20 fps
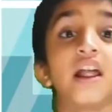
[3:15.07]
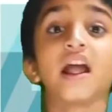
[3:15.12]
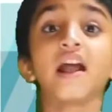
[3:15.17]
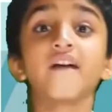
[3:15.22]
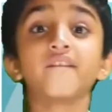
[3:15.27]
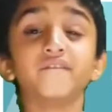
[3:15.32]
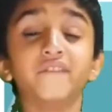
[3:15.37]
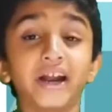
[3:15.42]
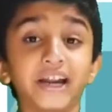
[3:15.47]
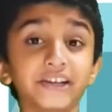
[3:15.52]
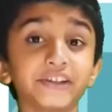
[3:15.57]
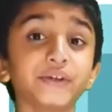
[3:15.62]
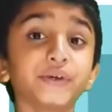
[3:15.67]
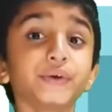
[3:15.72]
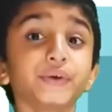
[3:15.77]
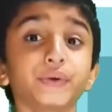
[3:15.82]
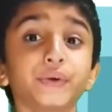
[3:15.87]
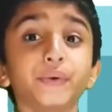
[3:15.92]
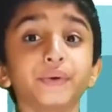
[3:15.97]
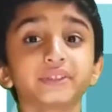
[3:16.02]
When you
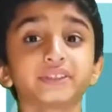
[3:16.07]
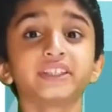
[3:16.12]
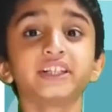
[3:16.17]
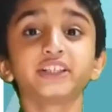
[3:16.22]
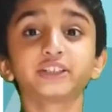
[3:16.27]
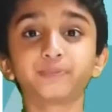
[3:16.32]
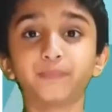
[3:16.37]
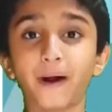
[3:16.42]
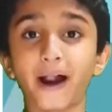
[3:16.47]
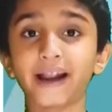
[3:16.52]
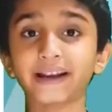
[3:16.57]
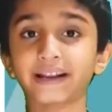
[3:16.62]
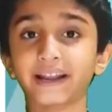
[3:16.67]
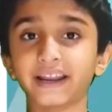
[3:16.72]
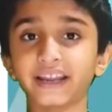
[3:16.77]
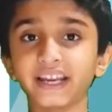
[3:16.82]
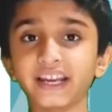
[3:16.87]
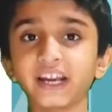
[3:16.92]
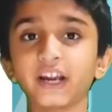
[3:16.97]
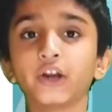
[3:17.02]
use this
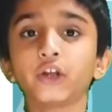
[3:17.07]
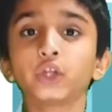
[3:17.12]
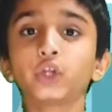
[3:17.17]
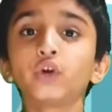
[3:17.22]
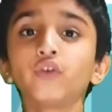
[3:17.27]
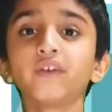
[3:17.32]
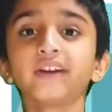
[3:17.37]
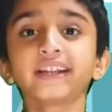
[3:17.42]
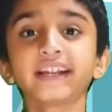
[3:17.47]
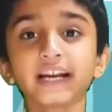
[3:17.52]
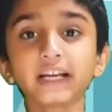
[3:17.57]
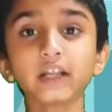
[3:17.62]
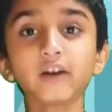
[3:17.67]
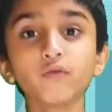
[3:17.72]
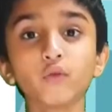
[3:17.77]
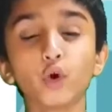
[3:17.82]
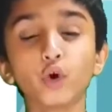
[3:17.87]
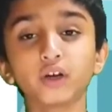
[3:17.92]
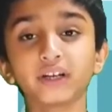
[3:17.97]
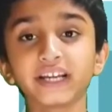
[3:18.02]
battery, you will get a
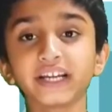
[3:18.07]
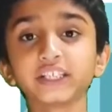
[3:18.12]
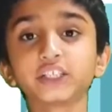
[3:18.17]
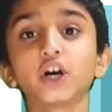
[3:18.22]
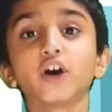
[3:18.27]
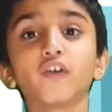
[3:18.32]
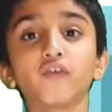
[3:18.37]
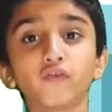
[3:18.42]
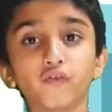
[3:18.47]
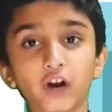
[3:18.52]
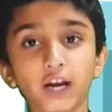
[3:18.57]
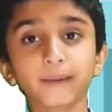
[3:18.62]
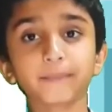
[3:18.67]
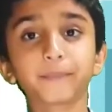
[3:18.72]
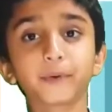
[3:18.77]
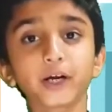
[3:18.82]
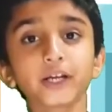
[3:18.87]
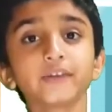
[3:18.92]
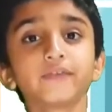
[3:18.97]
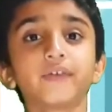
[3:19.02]
voltage of
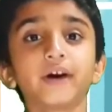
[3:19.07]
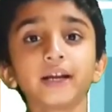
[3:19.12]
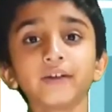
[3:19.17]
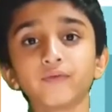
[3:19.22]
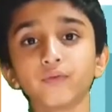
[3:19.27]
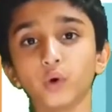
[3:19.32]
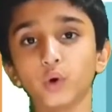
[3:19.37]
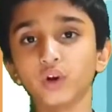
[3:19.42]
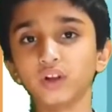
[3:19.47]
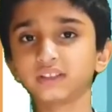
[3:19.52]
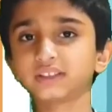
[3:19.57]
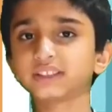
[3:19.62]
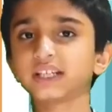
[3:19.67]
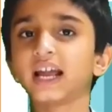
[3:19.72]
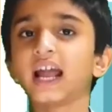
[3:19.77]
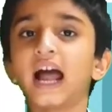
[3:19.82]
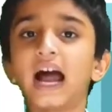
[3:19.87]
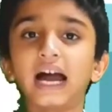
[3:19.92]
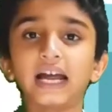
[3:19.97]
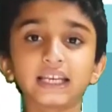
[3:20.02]
1.5 volts
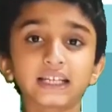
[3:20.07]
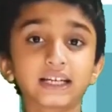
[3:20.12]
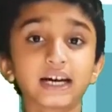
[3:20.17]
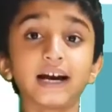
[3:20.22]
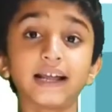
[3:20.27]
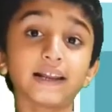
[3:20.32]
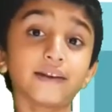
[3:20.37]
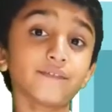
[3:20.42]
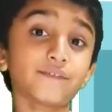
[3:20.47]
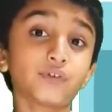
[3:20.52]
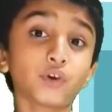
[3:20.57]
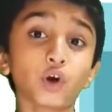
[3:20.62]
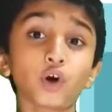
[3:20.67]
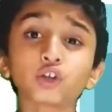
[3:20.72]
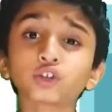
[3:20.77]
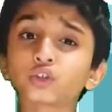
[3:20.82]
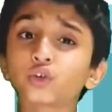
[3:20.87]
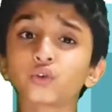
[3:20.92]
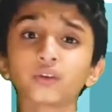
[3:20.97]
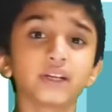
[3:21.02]
and current
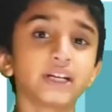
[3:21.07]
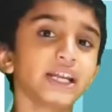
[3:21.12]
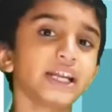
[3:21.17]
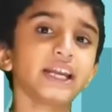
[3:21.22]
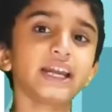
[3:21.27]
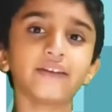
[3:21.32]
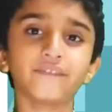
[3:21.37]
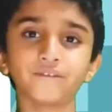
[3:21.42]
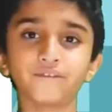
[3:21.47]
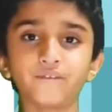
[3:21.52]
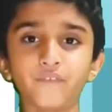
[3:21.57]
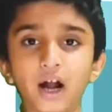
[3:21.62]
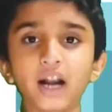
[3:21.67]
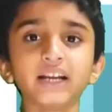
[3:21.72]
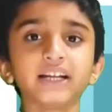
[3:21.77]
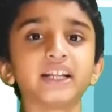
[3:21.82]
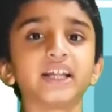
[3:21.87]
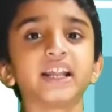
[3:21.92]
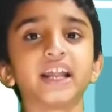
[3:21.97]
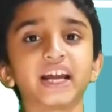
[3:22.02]
flows only in one
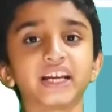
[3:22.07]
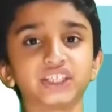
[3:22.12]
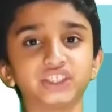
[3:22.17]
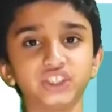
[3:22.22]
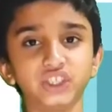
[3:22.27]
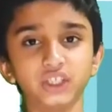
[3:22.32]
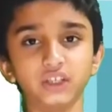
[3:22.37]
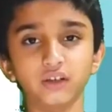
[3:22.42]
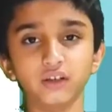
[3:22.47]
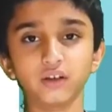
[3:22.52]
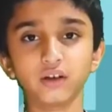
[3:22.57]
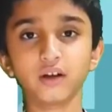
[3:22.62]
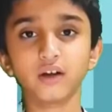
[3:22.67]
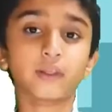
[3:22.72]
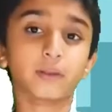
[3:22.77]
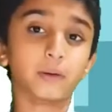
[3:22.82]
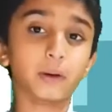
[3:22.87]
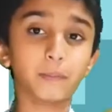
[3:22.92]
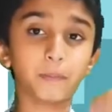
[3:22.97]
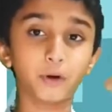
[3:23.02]
direction, from
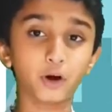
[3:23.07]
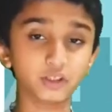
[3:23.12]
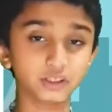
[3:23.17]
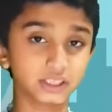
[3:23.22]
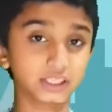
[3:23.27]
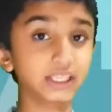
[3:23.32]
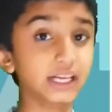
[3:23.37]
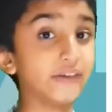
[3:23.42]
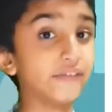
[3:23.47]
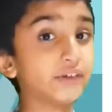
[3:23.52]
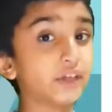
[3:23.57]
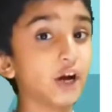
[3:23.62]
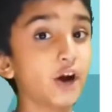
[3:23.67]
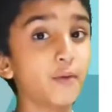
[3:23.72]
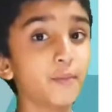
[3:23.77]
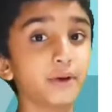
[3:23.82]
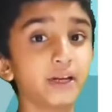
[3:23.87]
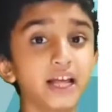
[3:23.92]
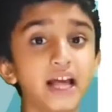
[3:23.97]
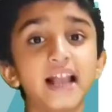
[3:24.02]
the positive
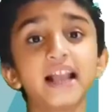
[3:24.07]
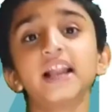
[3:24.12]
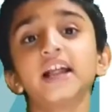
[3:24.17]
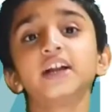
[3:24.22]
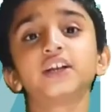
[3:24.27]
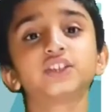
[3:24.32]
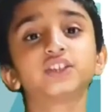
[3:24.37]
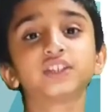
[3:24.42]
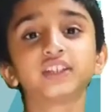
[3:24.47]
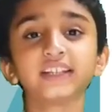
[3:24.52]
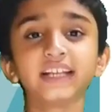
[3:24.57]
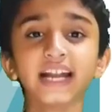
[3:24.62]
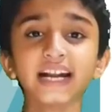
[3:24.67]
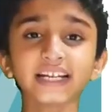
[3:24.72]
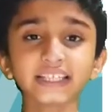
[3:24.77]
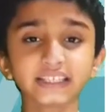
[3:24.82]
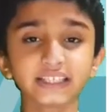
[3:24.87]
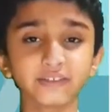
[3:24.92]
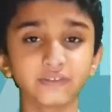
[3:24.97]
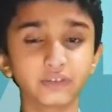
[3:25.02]
terminal to the
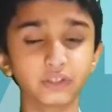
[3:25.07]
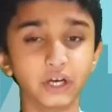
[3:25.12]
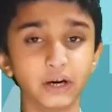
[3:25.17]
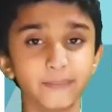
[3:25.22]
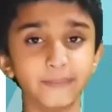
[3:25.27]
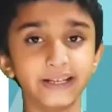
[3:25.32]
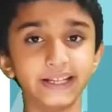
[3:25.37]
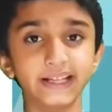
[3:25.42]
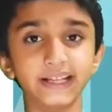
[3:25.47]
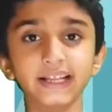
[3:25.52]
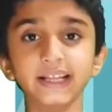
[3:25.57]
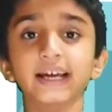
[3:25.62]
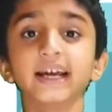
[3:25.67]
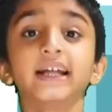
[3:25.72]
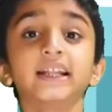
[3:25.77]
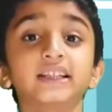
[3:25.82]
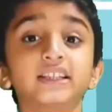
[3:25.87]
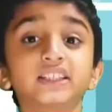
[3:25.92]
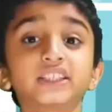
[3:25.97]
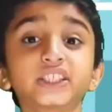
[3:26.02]
negative terminal.
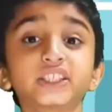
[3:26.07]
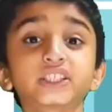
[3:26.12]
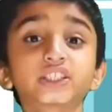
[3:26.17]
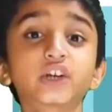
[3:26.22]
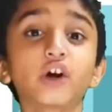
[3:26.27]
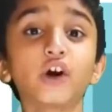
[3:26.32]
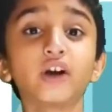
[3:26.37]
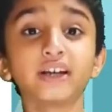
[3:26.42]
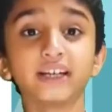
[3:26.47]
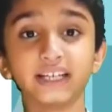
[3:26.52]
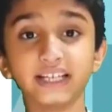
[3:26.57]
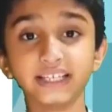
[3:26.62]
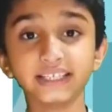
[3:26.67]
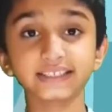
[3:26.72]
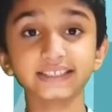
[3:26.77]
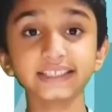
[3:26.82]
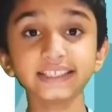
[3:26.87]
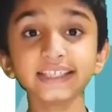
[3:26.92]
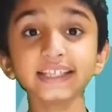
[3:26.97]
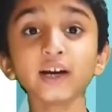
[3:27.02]
This is called
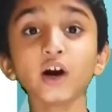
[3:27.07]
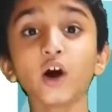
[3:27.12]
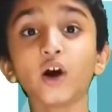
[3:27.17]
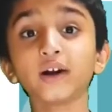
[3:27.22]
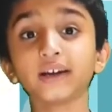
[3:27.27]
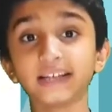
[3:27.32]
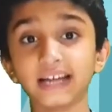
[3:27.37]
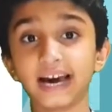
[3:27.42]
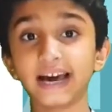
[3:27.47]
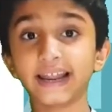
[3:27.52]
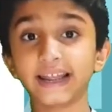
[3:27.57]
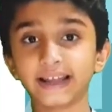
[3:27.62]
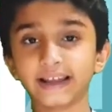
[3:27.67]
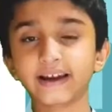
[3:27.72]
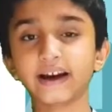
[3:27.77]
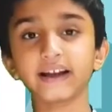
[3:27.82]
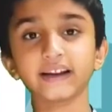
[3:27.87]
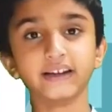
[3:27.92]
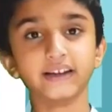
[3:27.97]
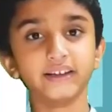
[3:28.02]
DC or direct
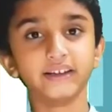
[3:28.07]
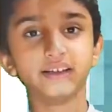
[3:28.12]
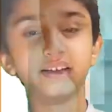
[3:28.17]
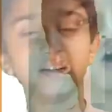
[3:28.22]
current.